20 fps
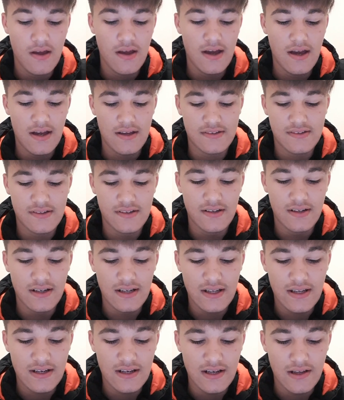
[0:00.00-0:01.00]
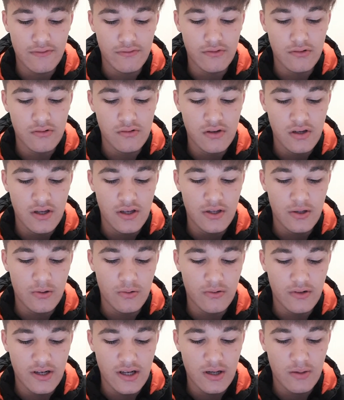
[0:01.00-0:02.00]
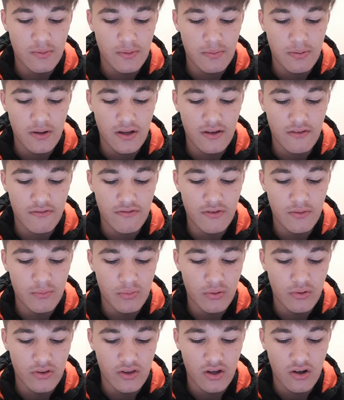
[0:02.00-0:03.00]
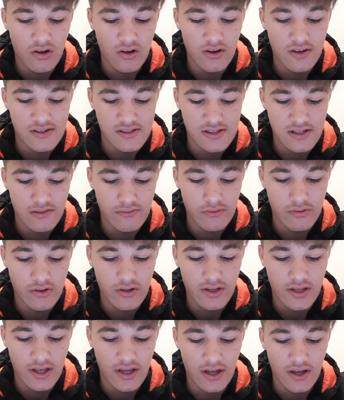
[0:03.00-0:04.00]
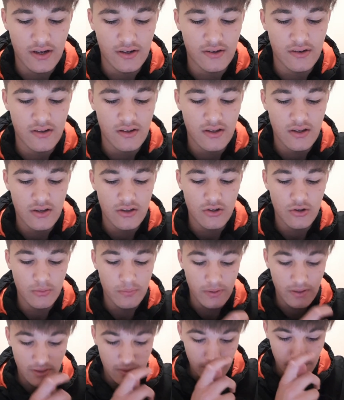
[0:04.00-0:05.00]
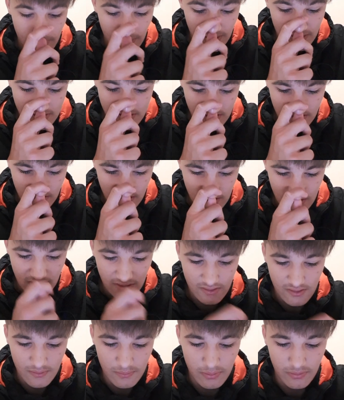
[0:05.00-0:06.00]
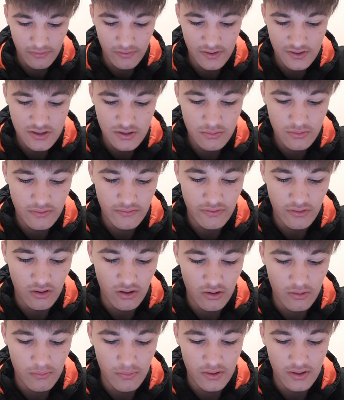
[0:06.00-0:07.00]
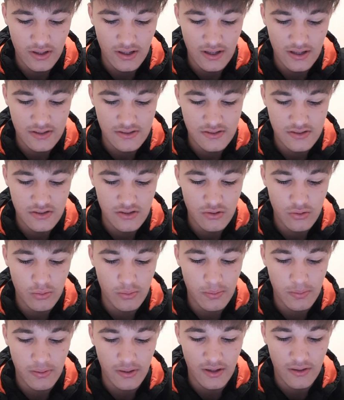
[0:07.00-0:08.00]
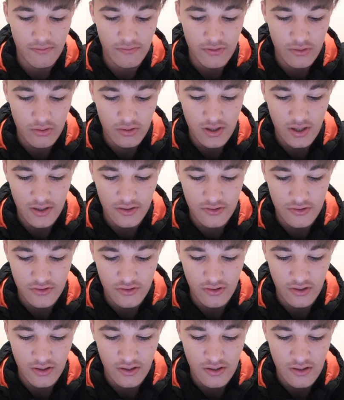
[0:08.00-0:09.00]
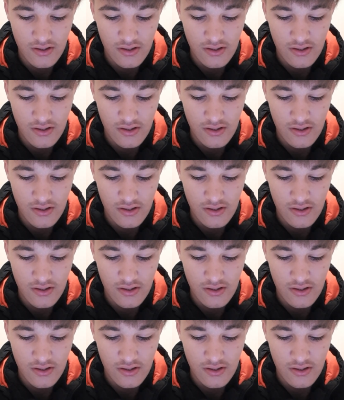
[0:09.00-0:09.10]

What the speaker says: At an elite level, you will now be playing football at the highest level you can. You will be competing in a professional environment as you will be playing for your country.